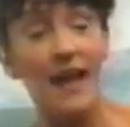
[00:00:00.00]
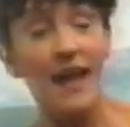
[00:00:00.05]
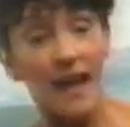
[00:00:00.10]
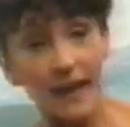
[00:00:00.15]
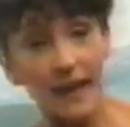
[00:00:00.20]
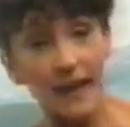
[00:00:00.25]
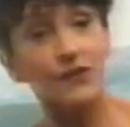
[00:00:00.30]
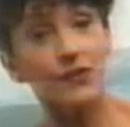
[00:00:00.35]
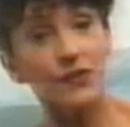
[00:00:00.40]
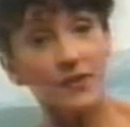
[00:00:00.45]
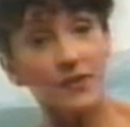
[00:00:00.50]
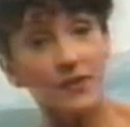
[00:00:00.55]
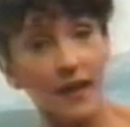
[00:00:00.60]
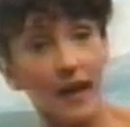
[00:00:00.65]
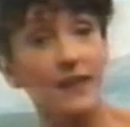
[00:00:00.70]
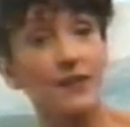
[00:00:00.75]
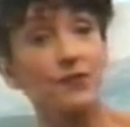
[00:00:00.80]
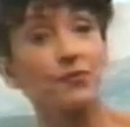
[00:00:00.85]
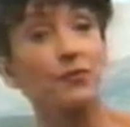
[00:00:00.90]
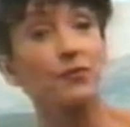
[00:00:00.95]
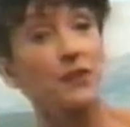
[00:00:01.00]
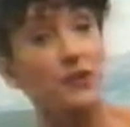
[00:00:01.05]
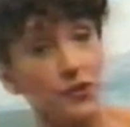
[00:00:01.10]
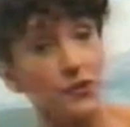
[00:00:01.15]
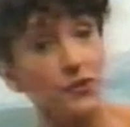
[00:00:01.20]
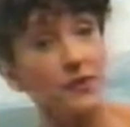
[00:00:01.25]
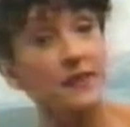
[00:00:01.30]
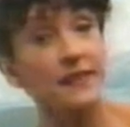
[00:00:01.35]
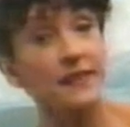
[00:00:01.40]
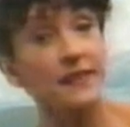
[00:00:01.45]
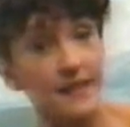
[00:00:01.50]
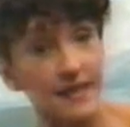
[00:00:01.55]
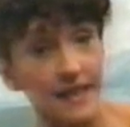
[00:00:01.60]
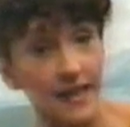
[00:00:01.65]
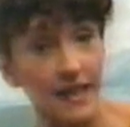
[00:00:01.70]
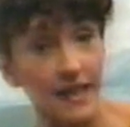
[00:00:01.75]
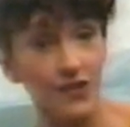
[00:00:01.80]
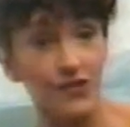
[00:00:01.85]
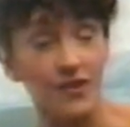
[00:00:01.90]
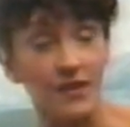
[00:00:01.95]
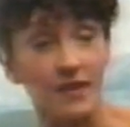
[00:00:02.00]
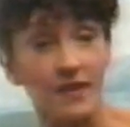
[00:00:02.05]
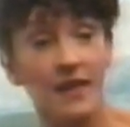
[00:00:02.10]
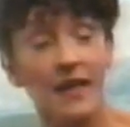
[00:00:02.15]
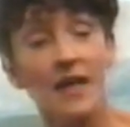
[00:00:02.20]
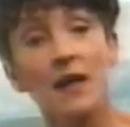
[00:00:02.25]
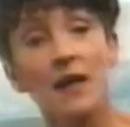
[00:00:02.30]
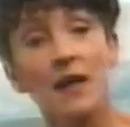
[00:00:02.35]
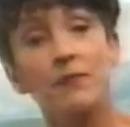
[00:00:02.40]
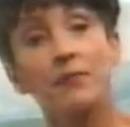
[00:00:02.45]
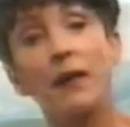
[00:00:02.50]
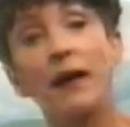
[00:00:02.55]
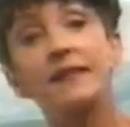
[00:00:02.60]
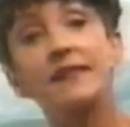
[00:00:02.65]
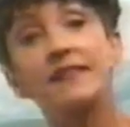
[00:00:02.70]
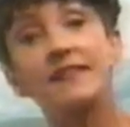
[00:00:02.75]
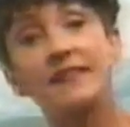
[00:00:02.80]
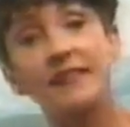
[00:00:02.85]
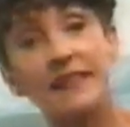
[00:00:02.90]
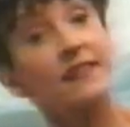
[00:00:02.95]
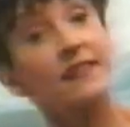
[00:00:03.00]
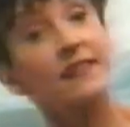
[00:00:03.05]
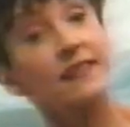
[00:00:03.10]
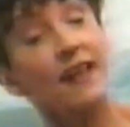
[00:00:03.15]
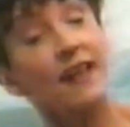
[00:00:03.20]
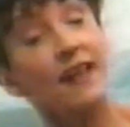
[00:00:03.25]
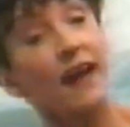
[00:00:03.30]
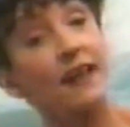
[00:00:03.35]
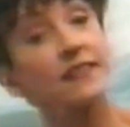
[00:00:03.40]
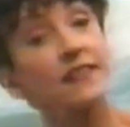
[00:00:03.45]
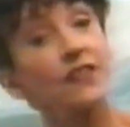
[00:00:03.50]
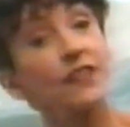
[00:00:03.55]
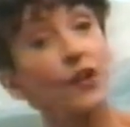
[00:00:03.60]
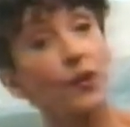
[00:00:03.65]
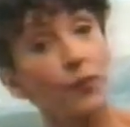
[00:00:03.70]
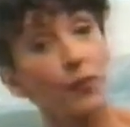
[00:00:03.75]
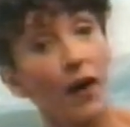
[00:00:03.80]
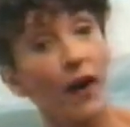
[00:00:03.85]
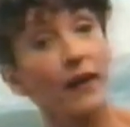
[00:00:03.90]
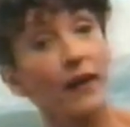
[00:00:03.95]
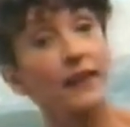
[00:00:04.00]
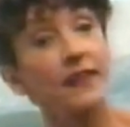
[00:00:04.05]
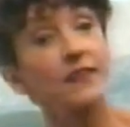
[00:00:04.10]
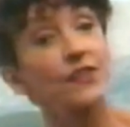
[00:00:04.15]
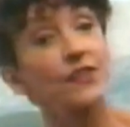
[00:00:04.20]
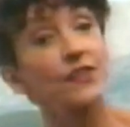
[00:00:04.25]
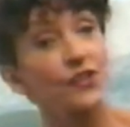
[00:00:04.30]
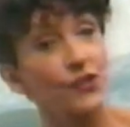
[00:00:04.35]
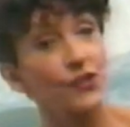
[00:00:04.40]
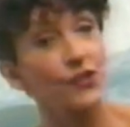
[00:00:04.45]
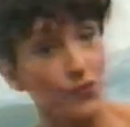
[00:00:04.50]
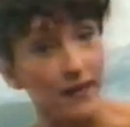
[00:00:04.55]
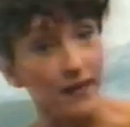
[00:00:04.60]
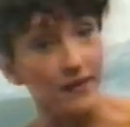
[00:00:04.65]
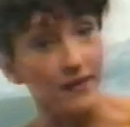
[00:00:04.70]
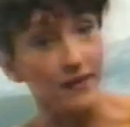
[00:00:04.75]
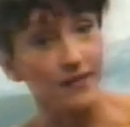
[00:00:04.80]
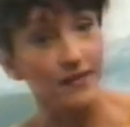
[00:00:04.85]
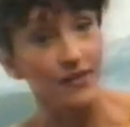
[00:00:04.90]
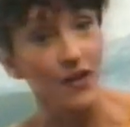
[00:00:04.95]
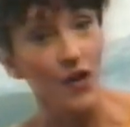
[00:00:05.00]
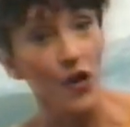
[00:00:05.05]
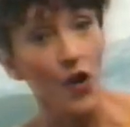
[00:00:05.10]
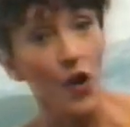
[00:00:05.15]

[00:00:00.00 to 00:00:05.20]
Exercise reduces tension by desensitizing your body to stress.